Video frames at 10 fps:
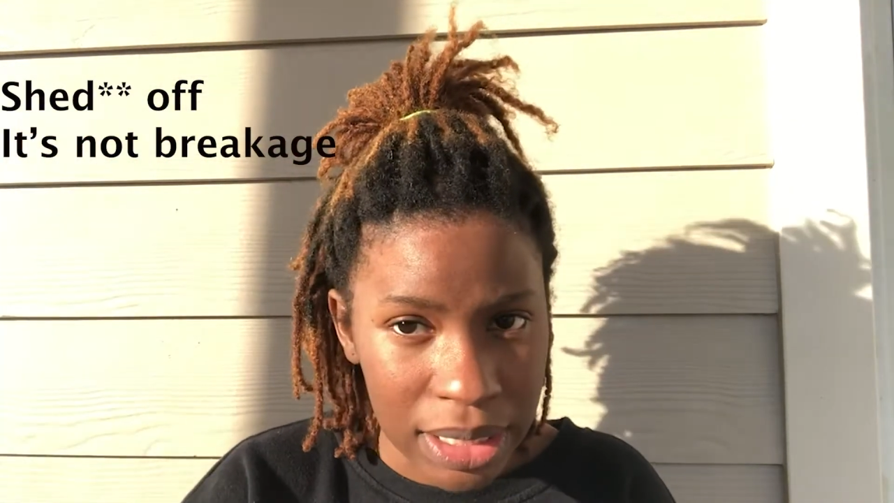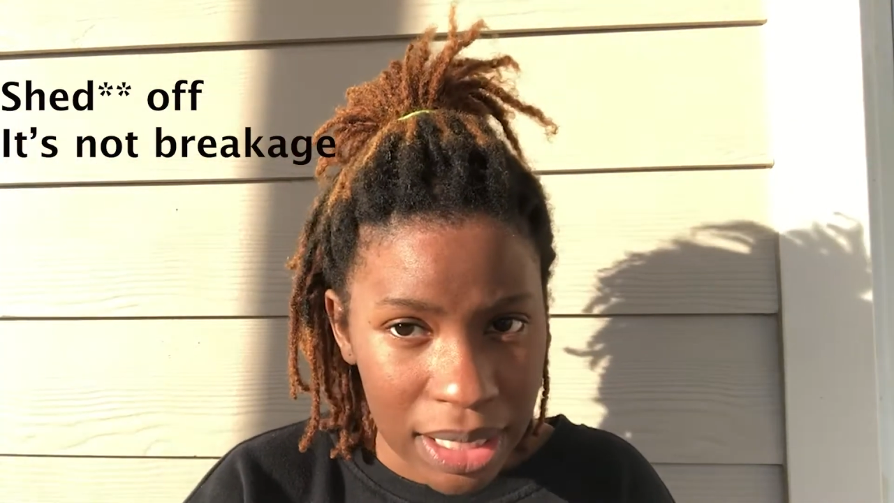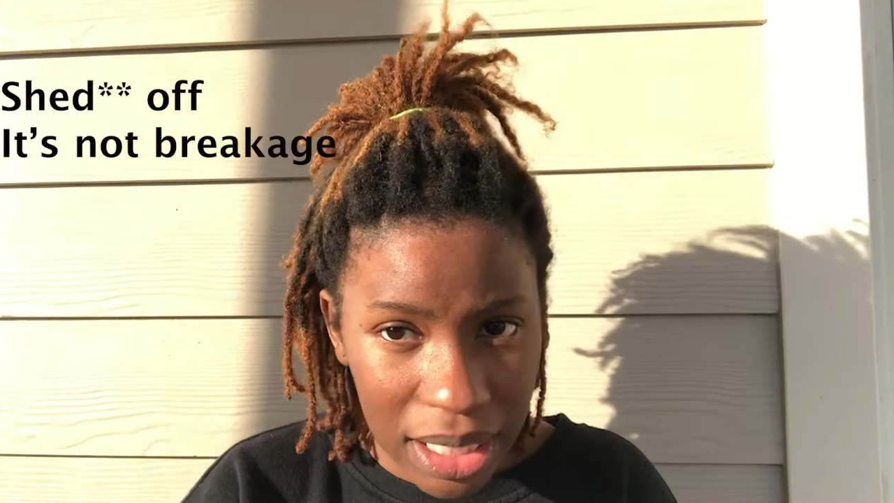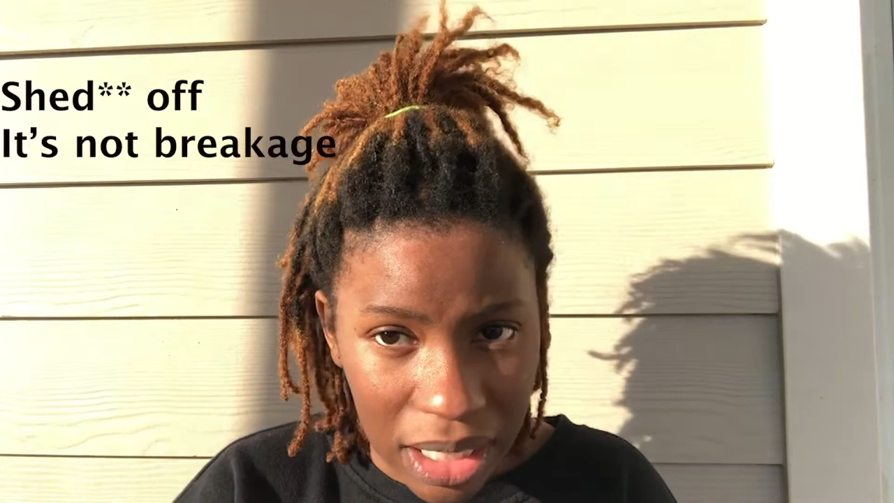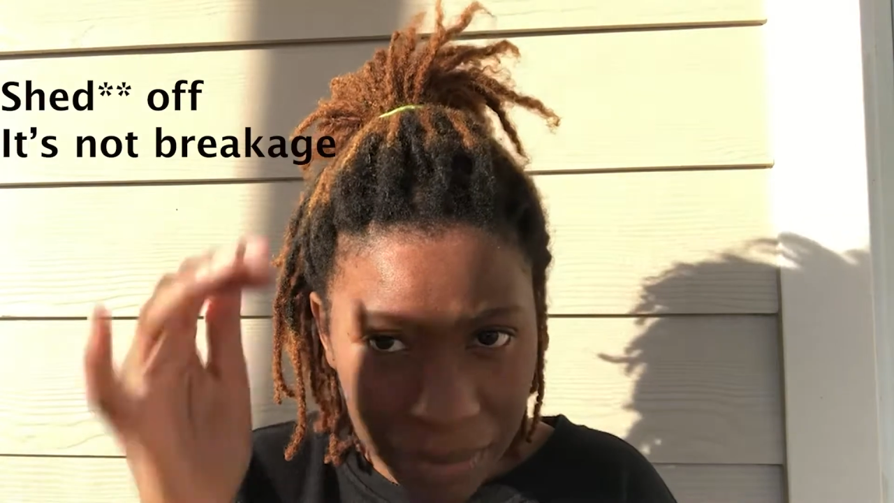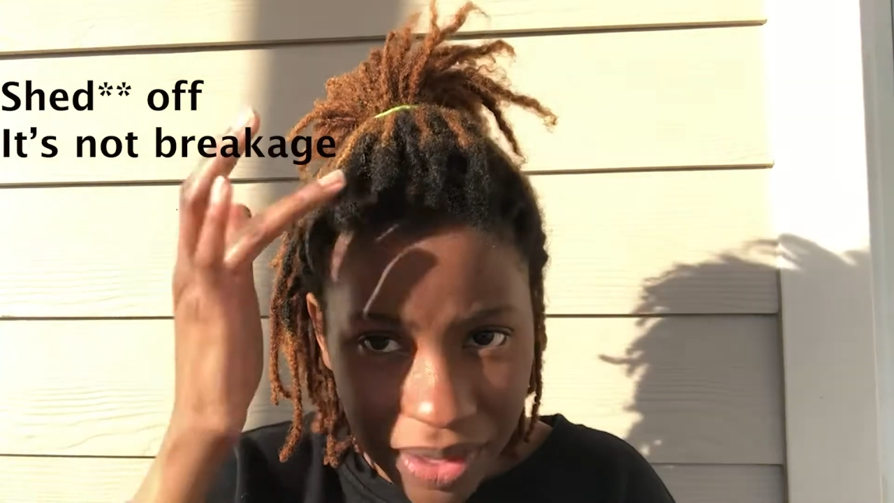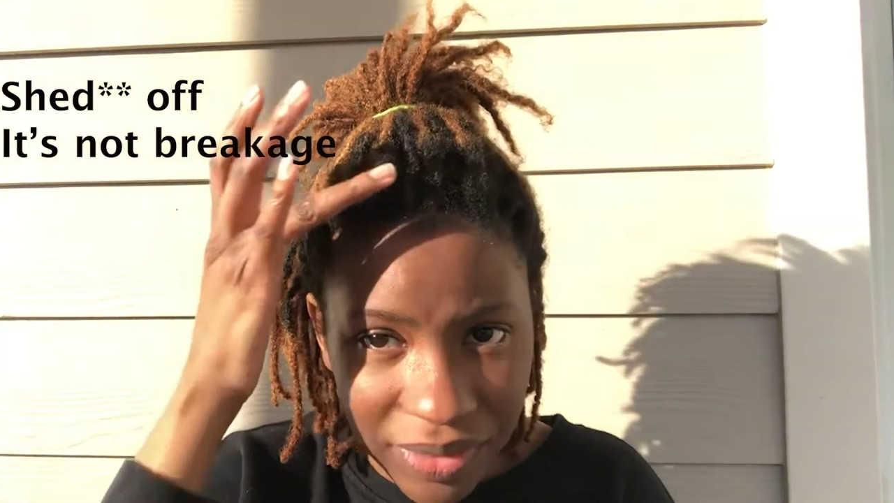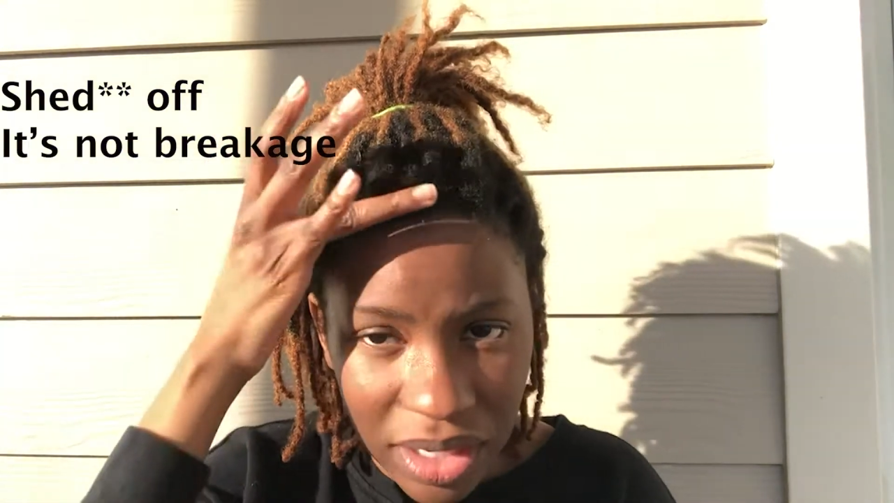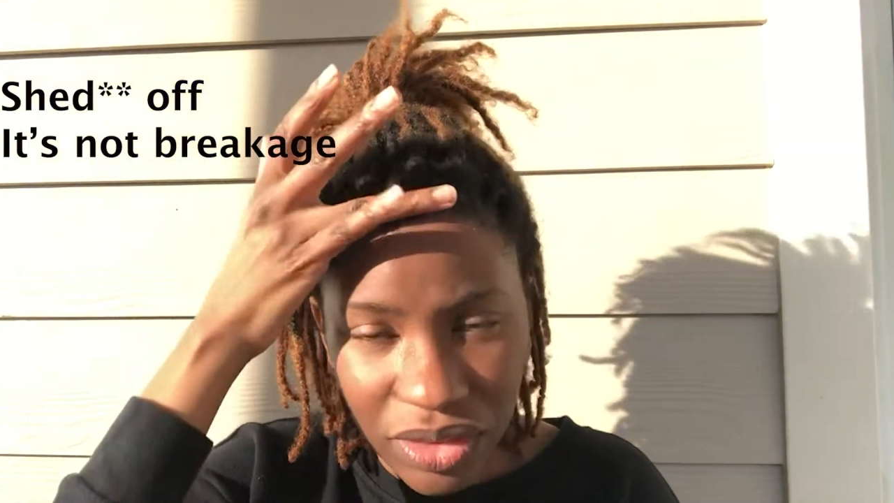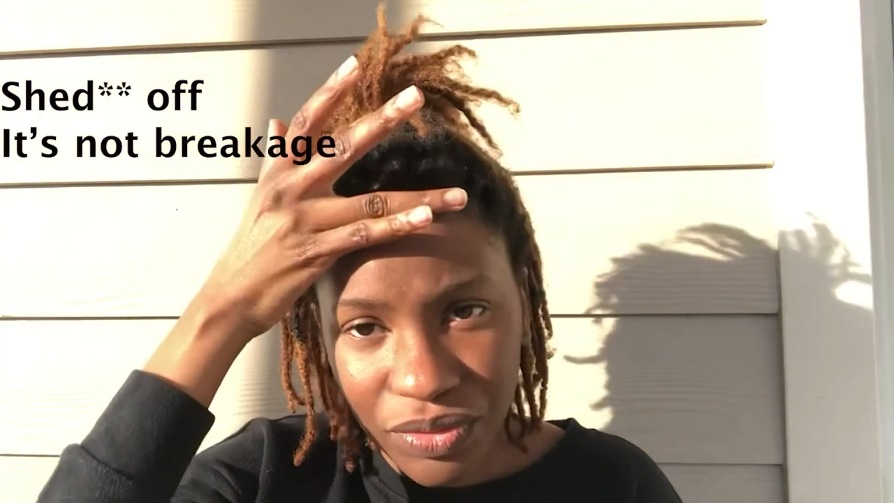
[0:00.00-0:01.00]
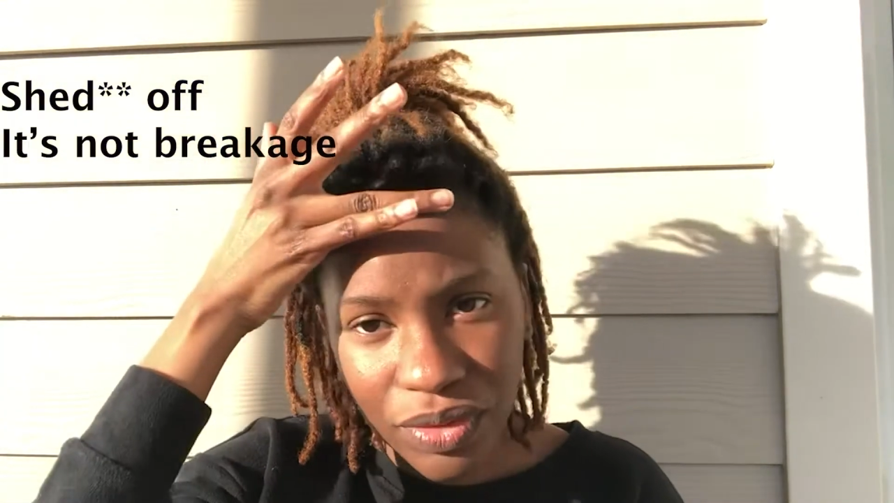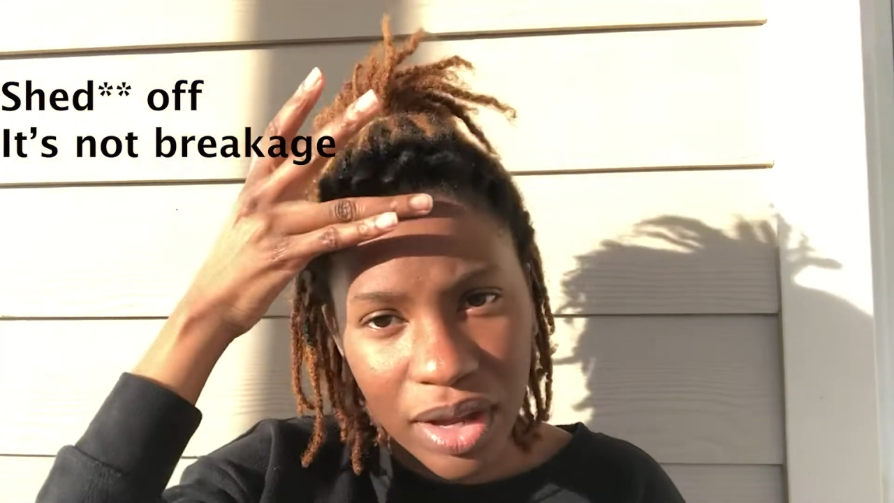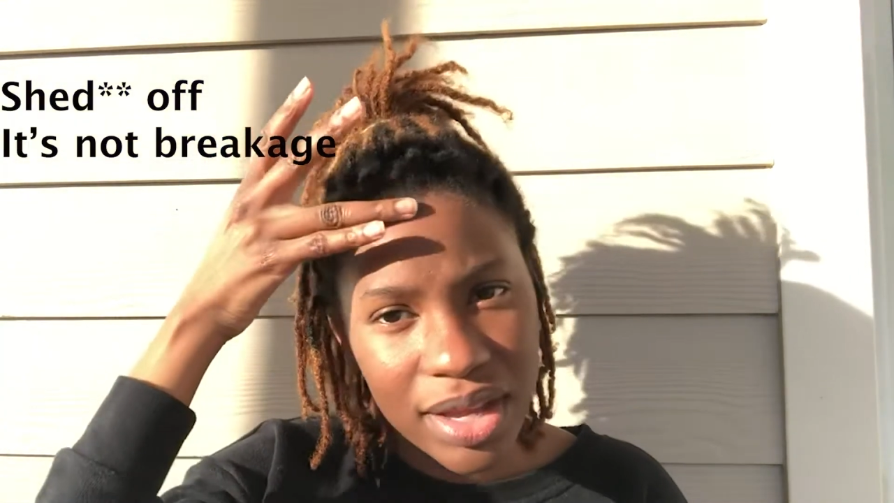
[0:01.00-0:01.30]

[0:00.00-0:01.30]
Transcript: And then in the front,